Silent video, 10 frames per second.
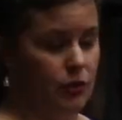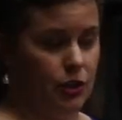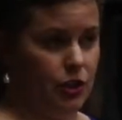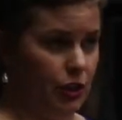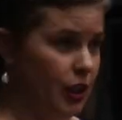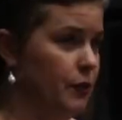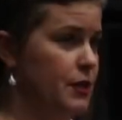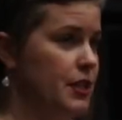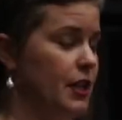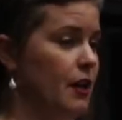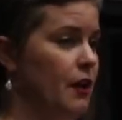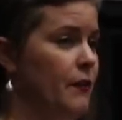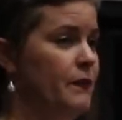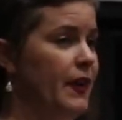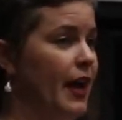to delinquency,
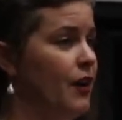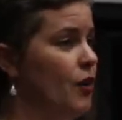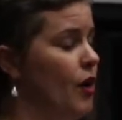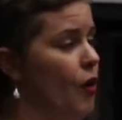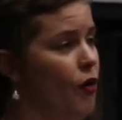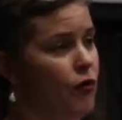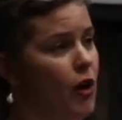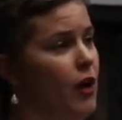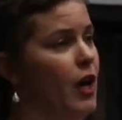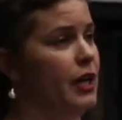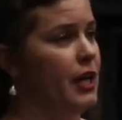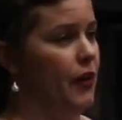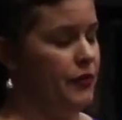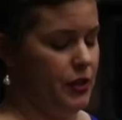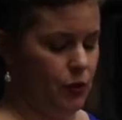and overall
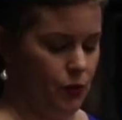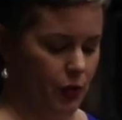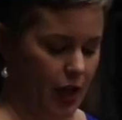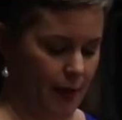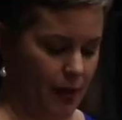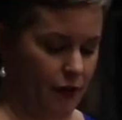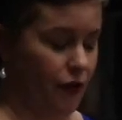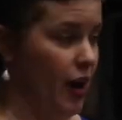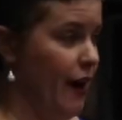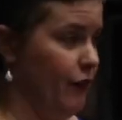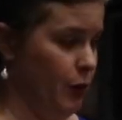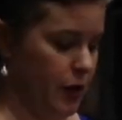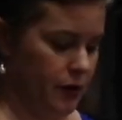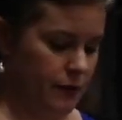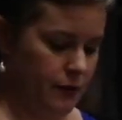unhealthy school climate for
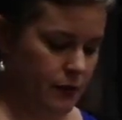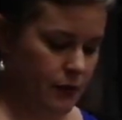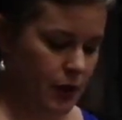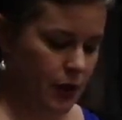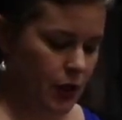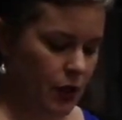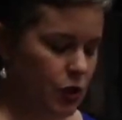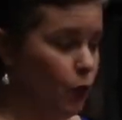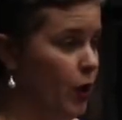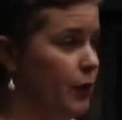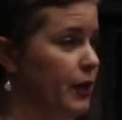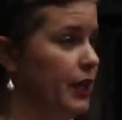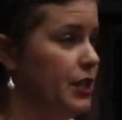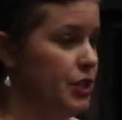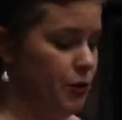everyone. So what are we
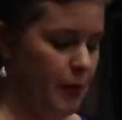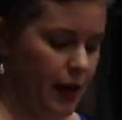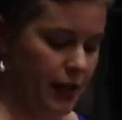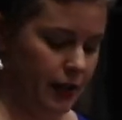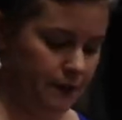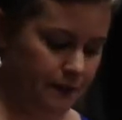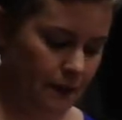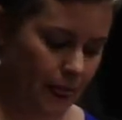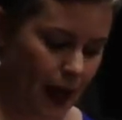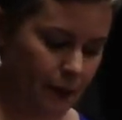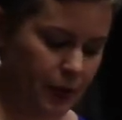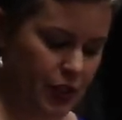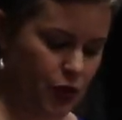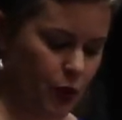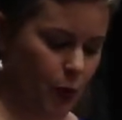going to do about it? I'm
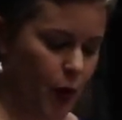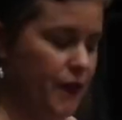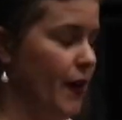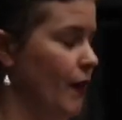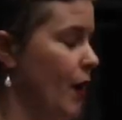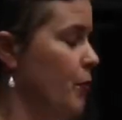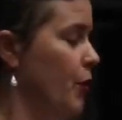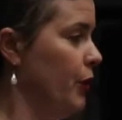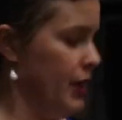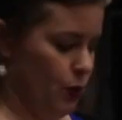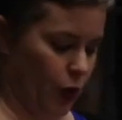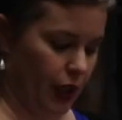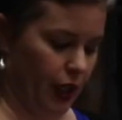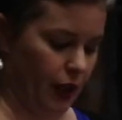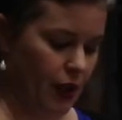pleased to report that Lompoc is
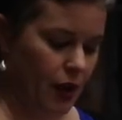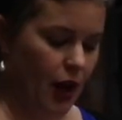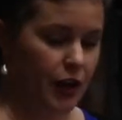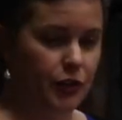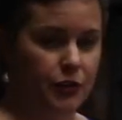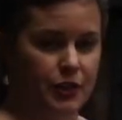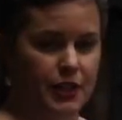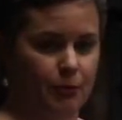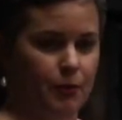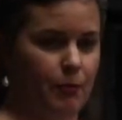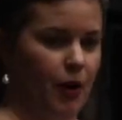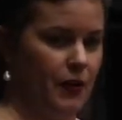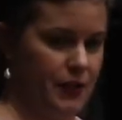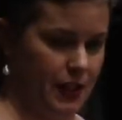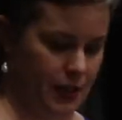working on new discipline
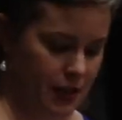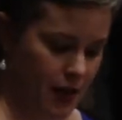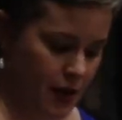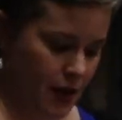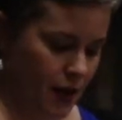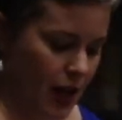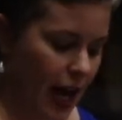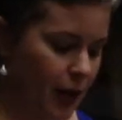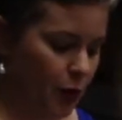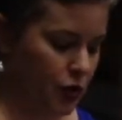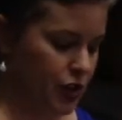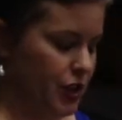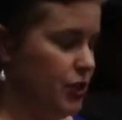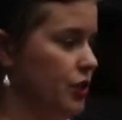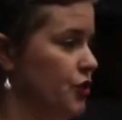policies and
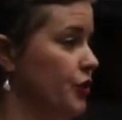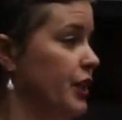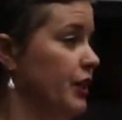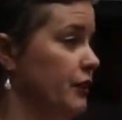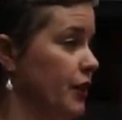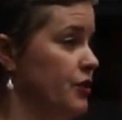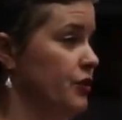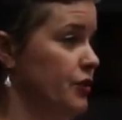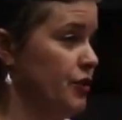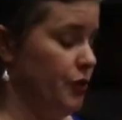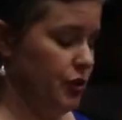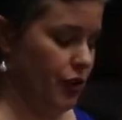approaches to treating their students who are